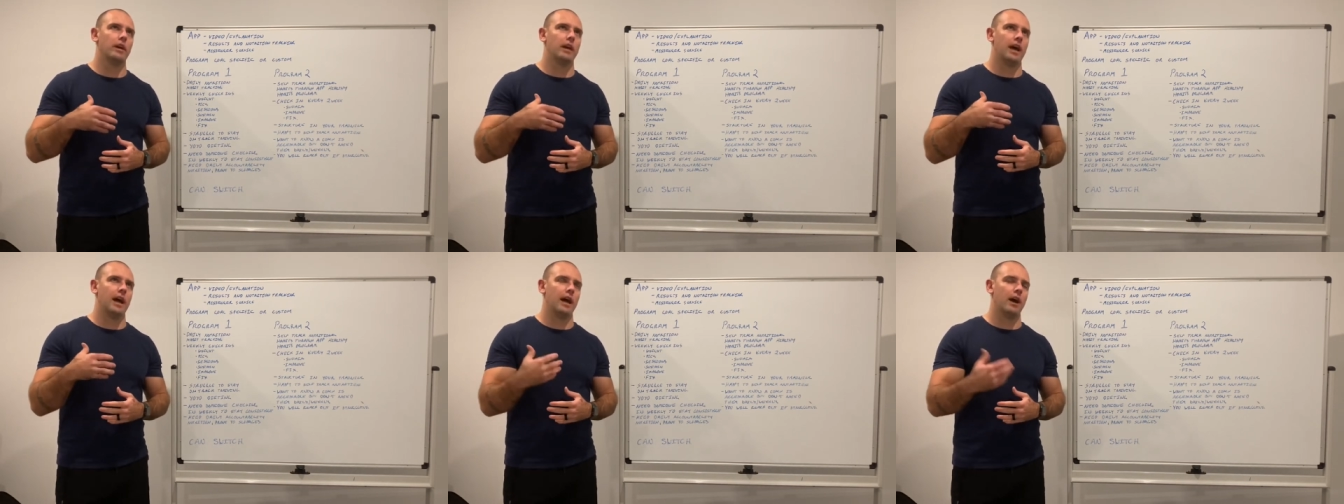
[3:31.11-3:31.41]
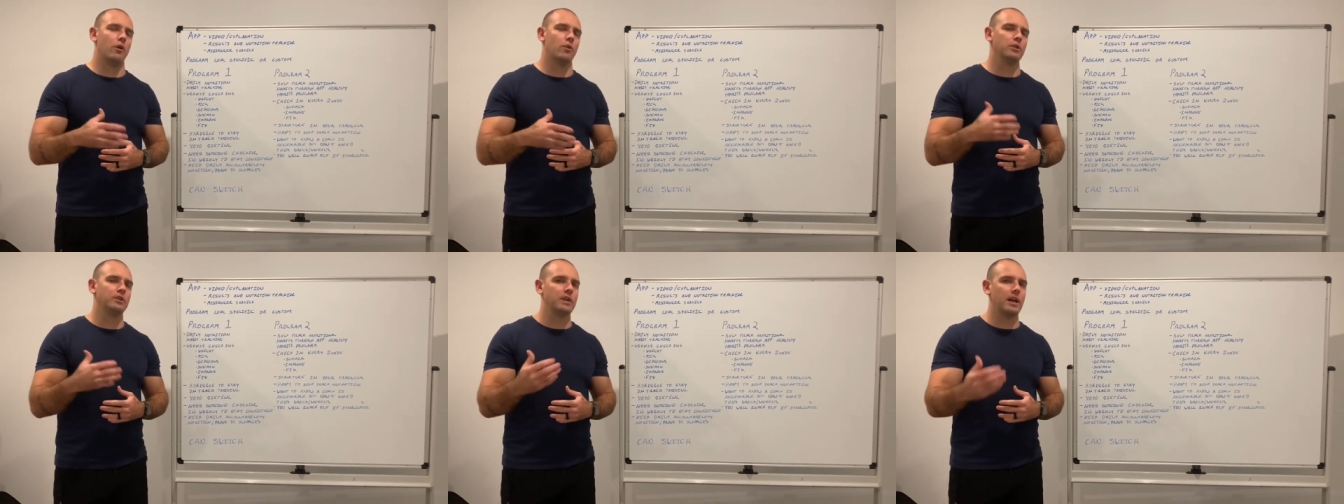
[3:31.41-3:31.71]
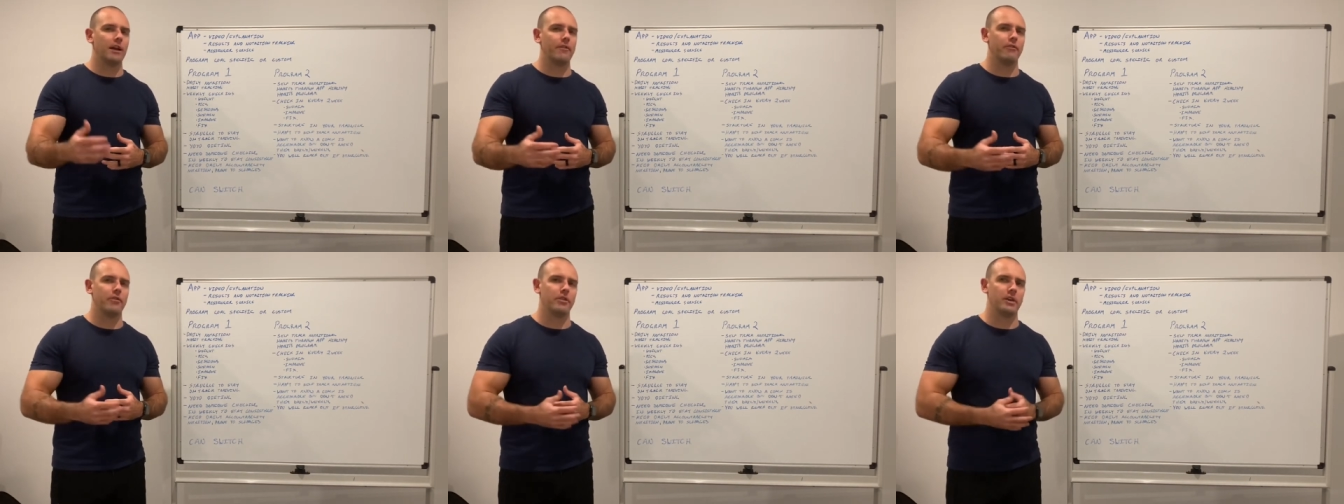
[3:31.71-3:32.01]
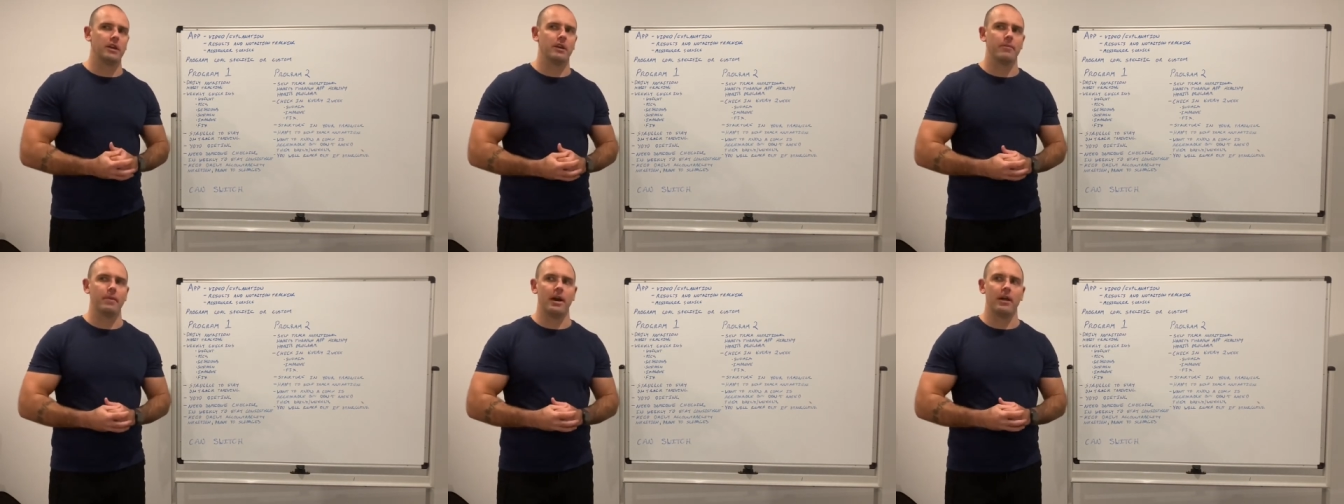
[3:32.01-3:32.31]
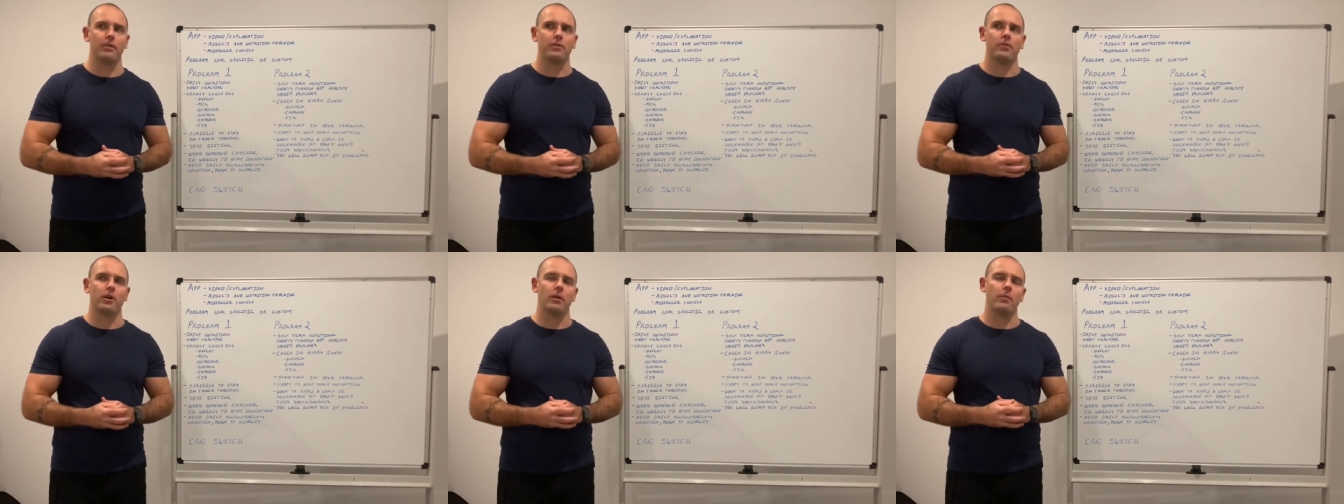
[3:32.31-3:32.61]
I want you to have a think
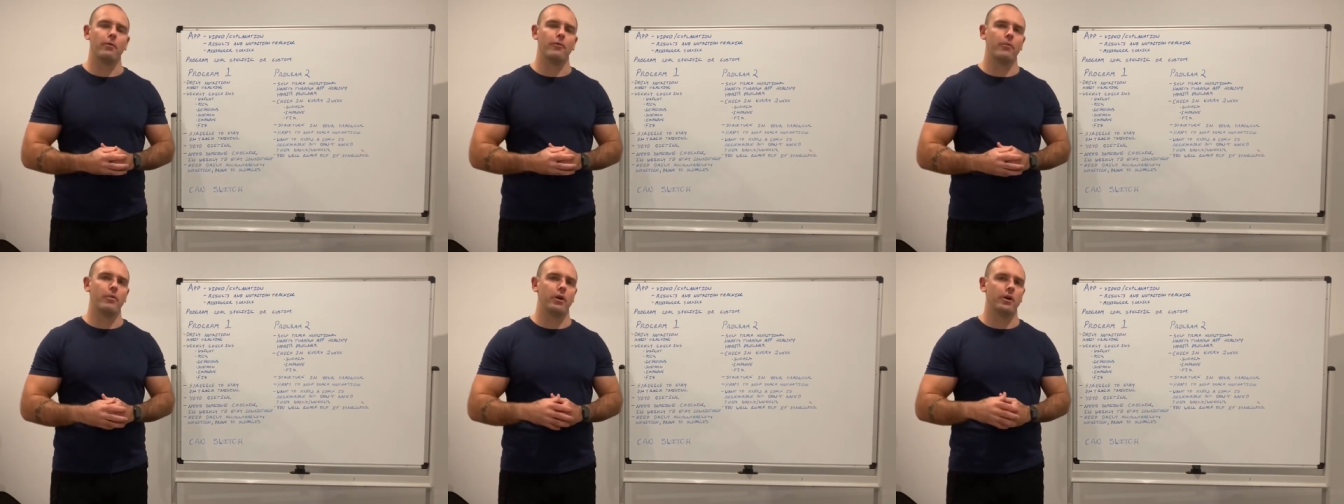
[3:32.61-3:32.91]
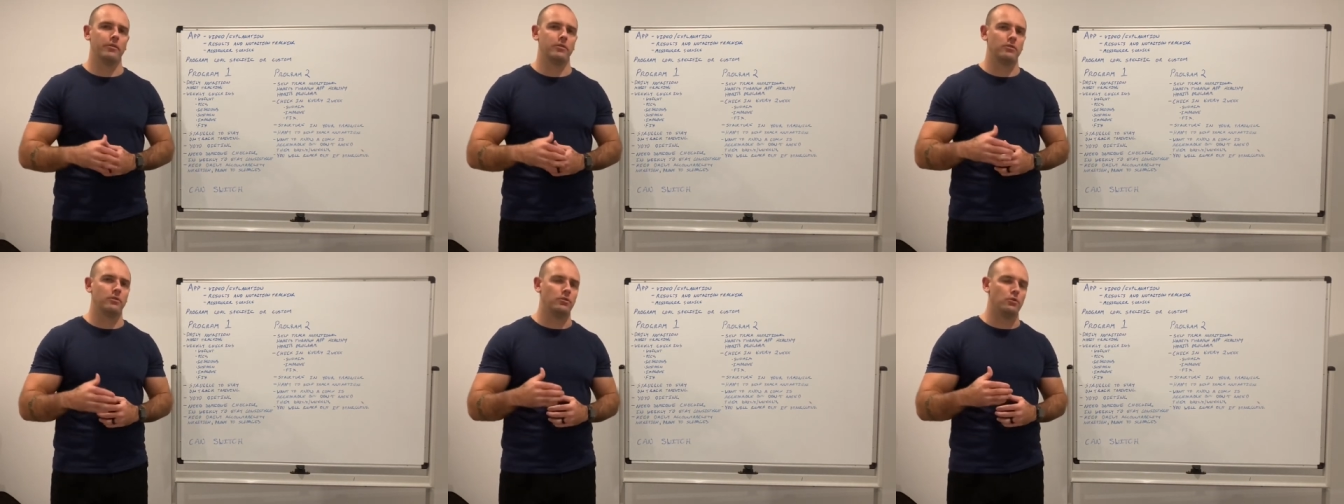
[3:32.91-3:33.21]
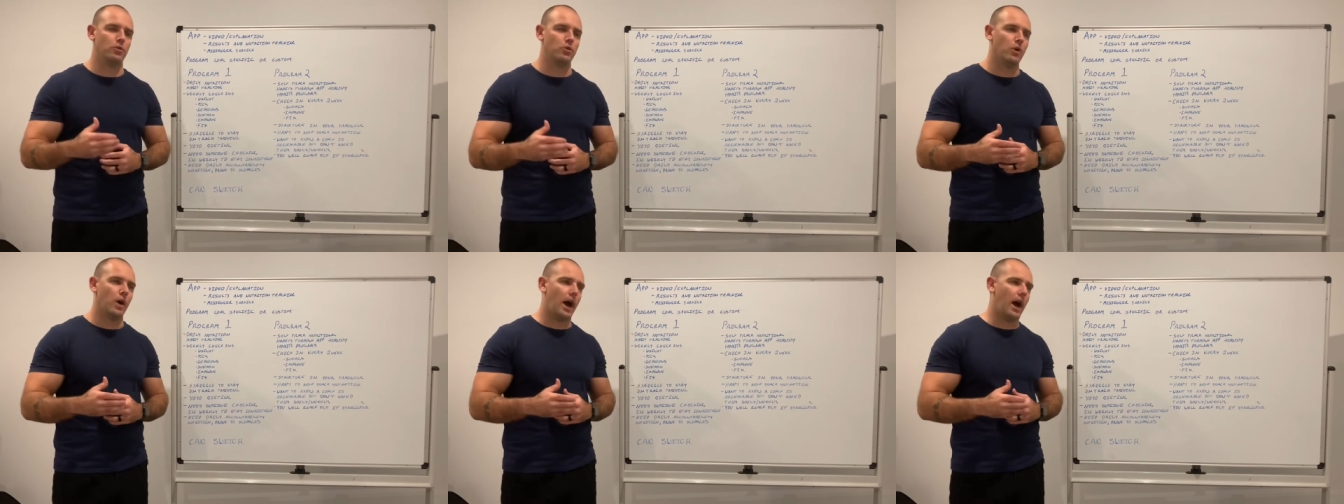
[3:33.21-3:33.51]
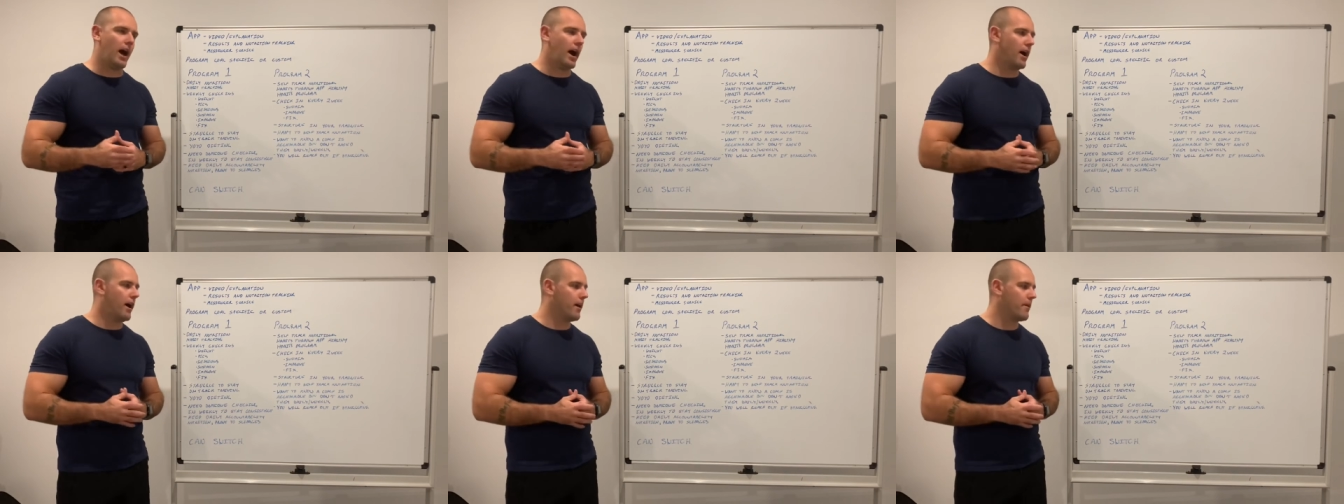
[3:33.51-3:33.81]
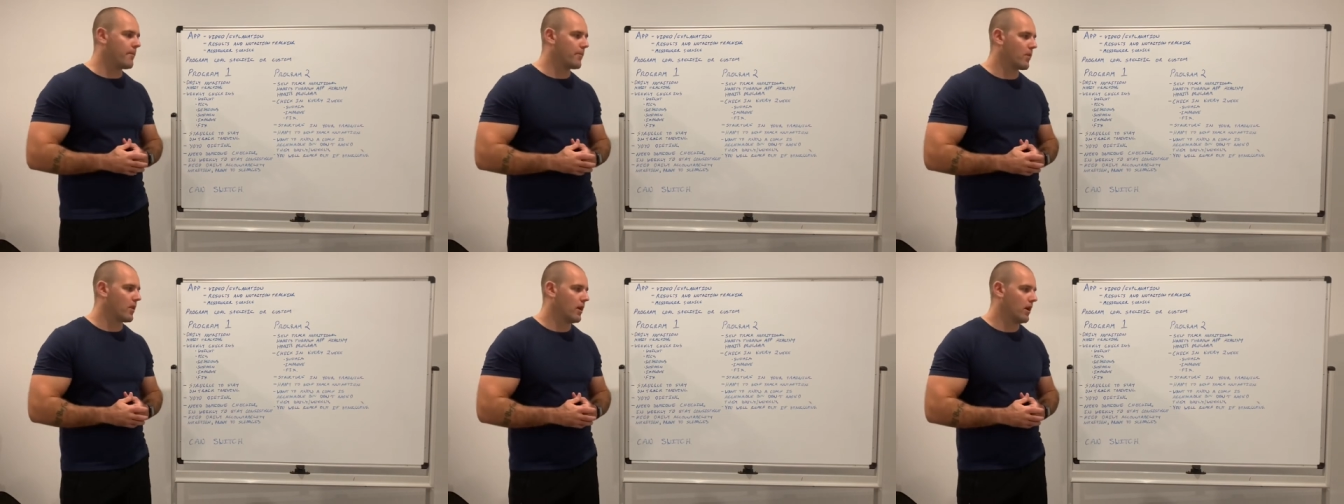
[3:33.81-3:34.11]
about the type of person you
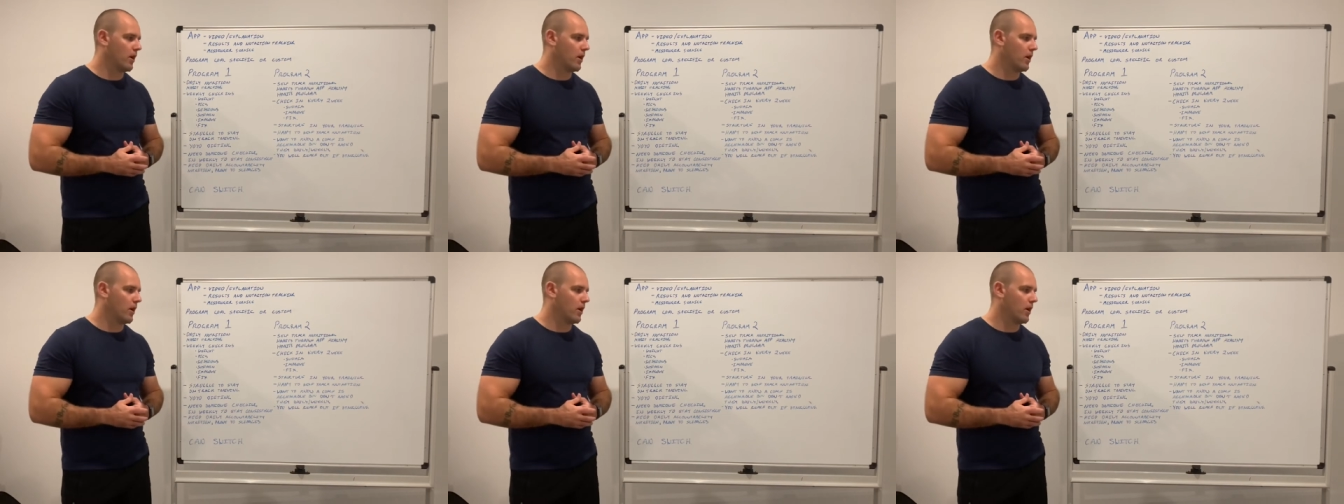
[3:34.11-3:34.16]
are,